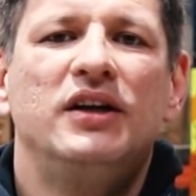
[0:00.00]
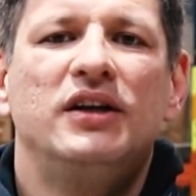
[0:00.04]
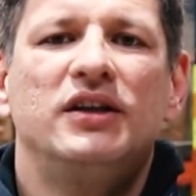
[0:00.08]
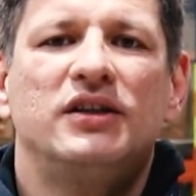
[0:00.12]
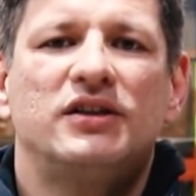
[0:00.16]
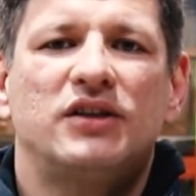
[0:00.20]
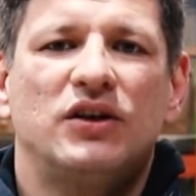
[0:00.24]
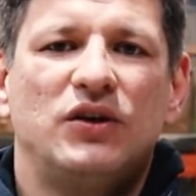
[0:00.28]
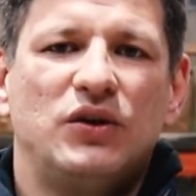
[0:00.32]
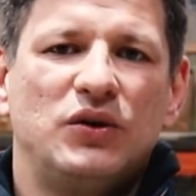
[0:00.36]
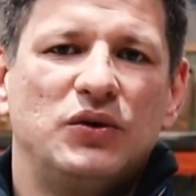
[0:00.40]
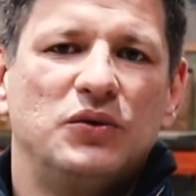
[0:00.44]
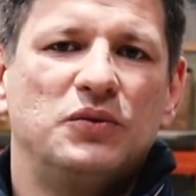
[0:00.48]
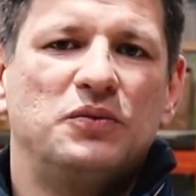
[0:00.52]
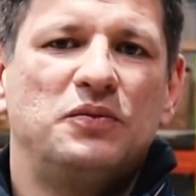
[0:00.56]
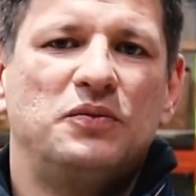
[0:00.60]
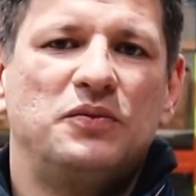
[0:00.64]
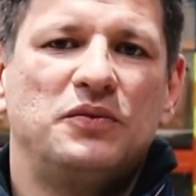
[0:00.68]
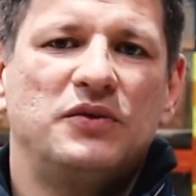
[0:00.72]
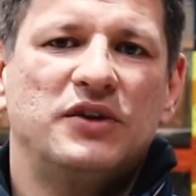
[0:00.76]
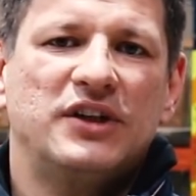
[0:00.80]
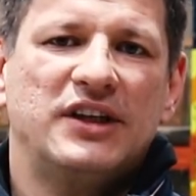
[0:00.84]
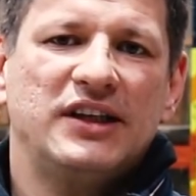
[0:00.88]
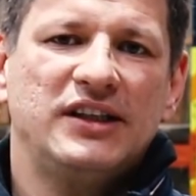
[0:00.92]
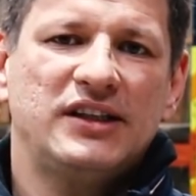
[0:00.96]
So
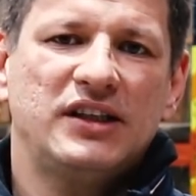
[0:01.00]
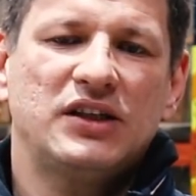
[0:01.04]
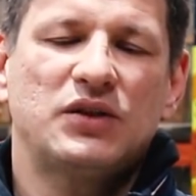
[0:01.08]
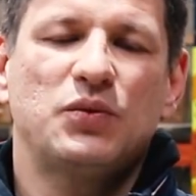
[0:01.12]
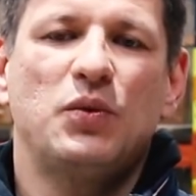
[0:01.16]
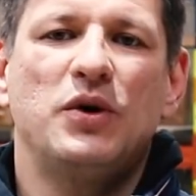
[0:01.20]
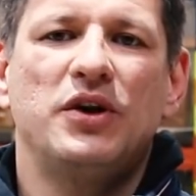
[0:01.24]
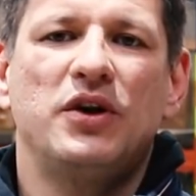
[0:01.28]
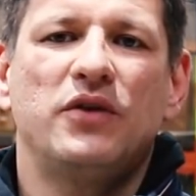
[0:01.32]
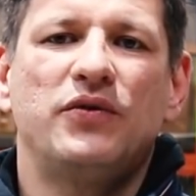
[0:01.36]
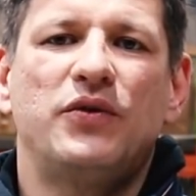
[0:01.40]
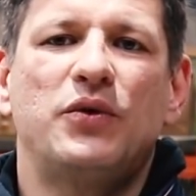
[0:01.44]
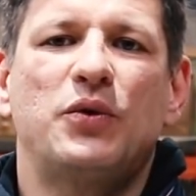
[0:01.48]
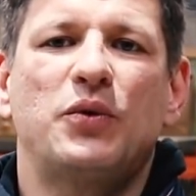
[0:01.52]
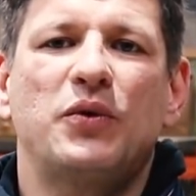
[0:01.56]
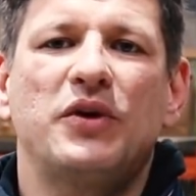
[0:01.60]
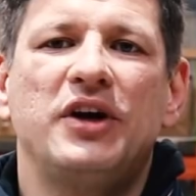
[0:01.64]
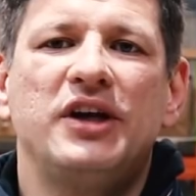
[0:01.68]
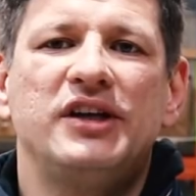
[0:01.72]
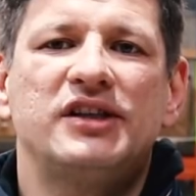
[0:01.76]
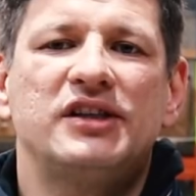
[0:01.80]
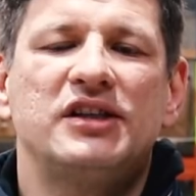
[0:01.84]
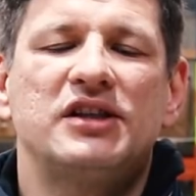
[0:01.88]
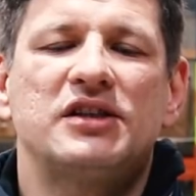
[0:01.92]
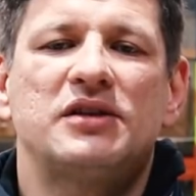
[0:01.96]
this is one of the
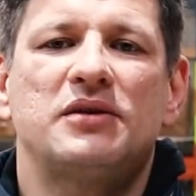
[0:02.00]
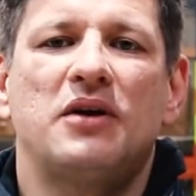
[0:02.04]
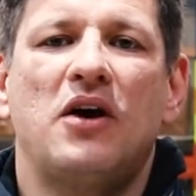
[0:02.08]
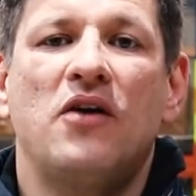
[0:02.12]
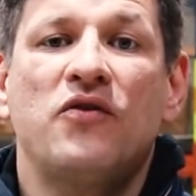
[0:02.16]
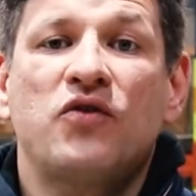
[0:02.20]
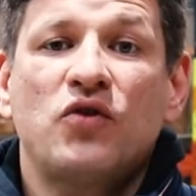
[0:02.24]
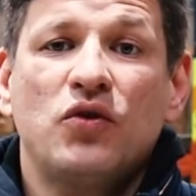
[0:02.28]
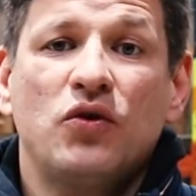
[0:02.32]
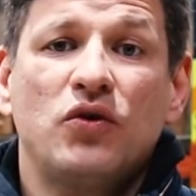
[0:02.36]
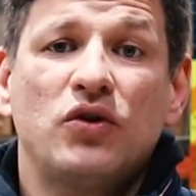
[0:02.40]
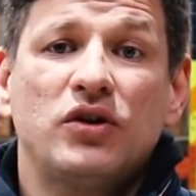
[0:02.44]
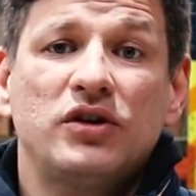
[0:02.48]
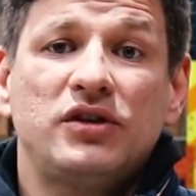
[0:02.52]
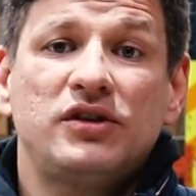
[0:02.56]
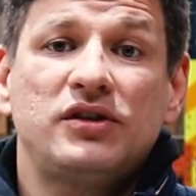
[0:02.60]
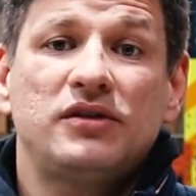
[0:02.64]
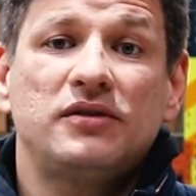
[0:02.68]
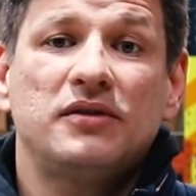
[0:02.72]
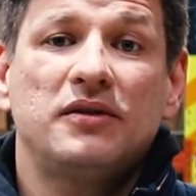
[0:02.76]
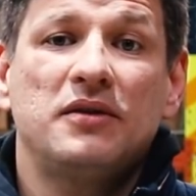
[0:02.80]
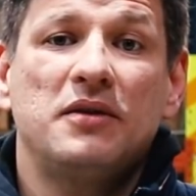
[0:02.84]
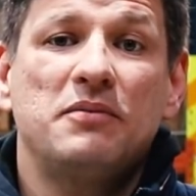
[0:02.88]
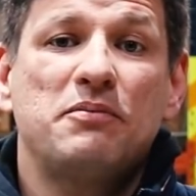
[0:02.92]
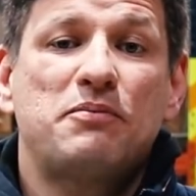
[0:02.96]
reasons. Of course,
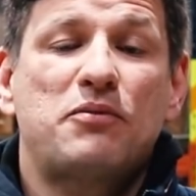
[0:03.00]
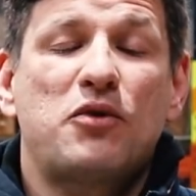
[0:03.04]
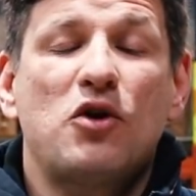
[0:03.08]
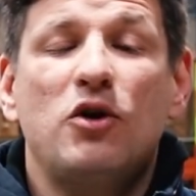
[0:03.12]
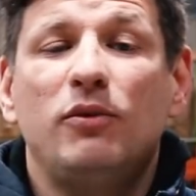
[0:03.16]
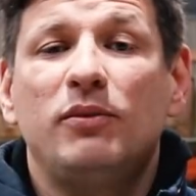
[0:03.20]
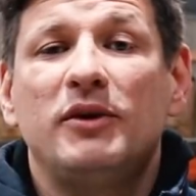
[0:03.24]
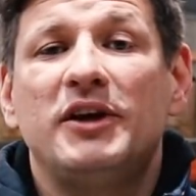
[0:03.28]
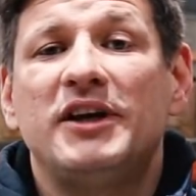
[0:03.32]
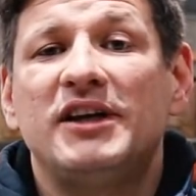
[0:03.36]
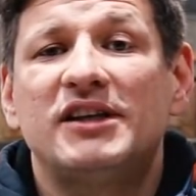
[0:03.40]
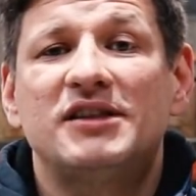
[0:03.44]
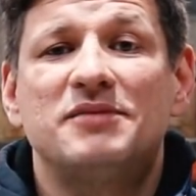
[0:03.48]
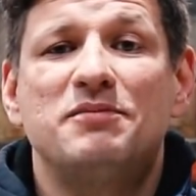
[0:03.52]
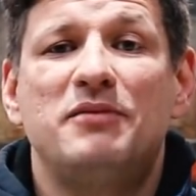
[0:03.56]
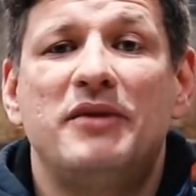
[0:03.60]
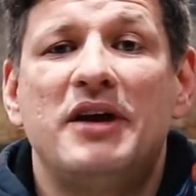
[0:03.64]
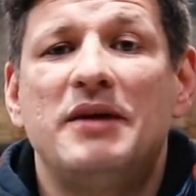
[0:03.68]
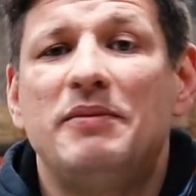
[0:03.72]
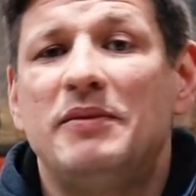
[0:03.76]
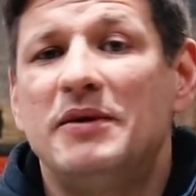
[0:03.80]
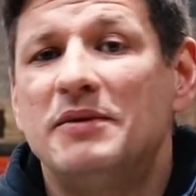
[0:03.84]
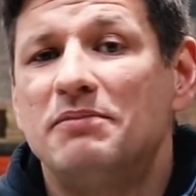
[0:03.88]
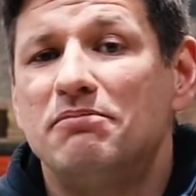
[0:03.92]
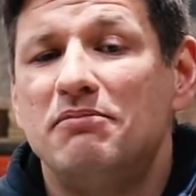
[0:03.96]
probably it's
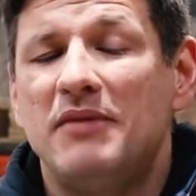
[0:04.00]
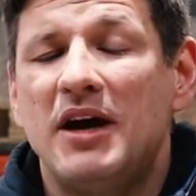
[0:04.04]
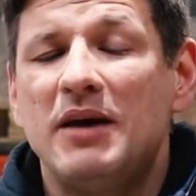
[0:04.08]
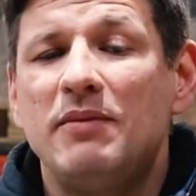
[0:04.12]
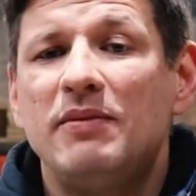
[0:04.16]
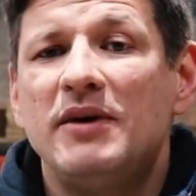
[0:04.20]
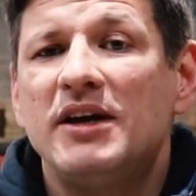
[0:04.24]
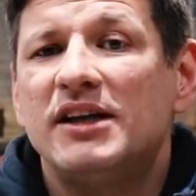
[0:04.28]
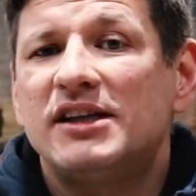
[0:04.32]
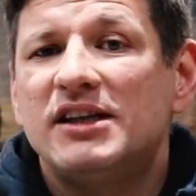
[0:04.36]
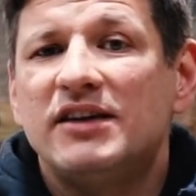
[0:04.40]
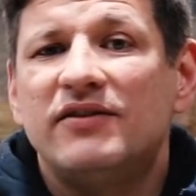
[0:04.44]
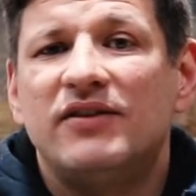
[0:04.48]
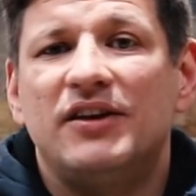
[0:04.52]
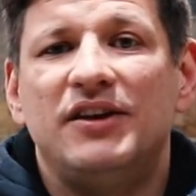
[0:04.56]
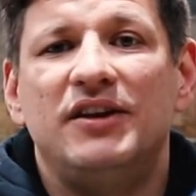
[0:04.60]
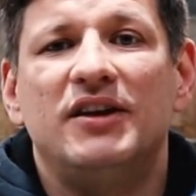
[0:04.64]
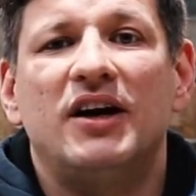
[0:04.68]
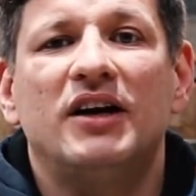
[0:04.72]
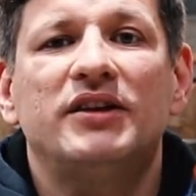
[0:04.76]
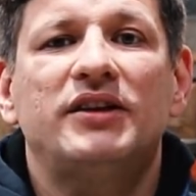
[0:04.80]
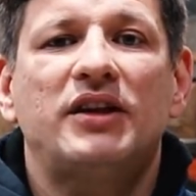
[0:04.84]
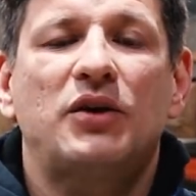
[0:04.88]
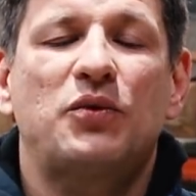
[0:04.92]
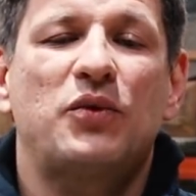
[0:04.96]
maybe it's even
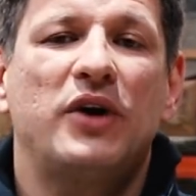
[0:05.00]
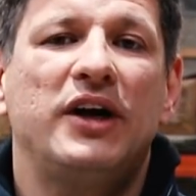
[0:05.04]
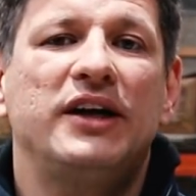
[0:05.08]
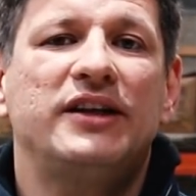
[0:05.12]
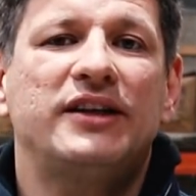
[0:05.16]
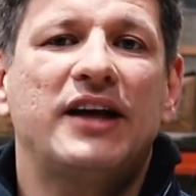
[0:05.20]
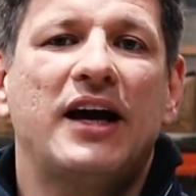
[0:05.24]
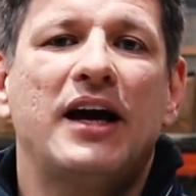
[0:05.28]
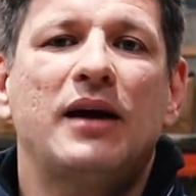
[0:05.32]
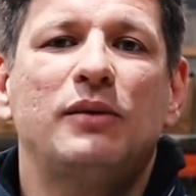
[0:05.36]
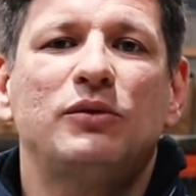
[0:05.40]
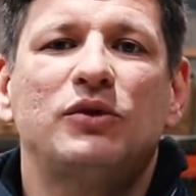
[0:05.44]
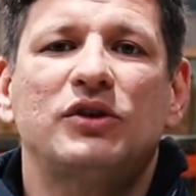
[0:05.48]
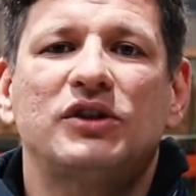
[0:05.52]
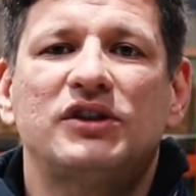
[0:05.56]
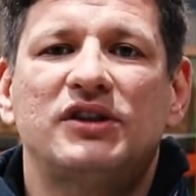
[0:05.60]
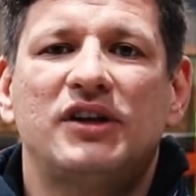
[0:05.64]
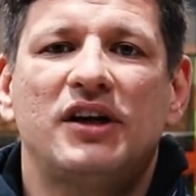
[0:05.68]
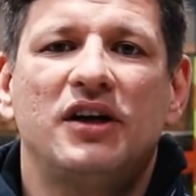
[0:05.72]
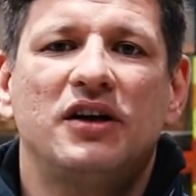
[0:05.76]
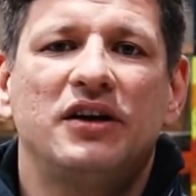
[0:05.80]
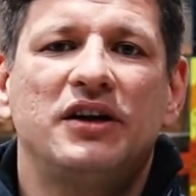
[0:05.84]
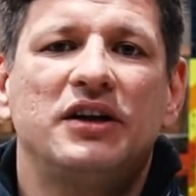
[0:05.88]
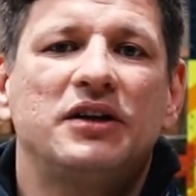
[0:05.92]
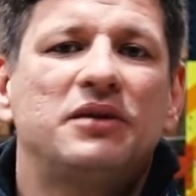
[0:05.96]
not the right time to
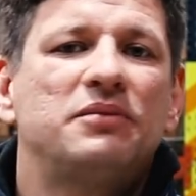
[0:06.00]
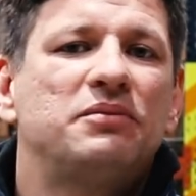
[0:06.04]
sell.